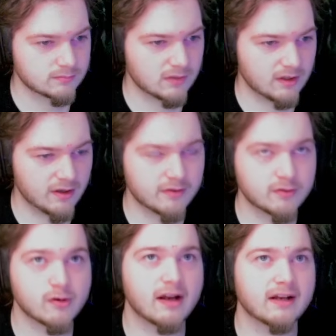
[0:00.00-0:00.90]
another
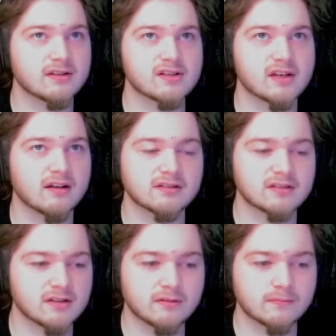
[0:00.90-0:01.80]
dragon
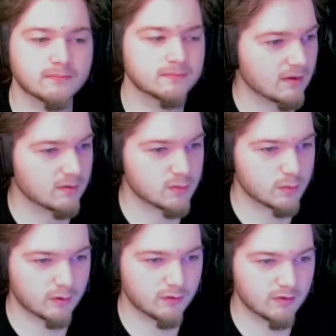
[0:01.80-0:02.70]
skeleton.
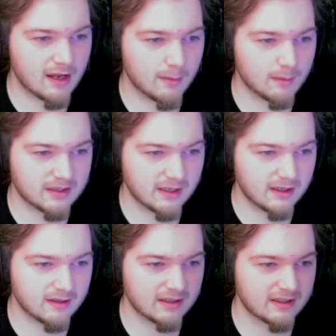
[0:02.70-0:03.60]
We'll grab
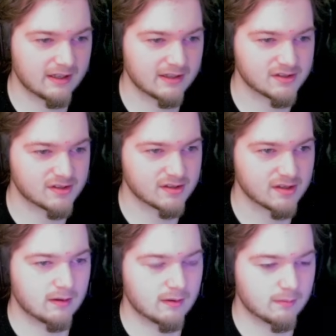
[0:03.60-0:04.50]
again, I guess.
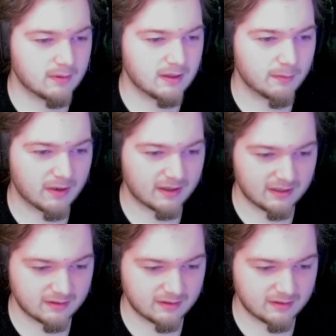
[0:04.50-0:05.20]
I mean, I'm not gonna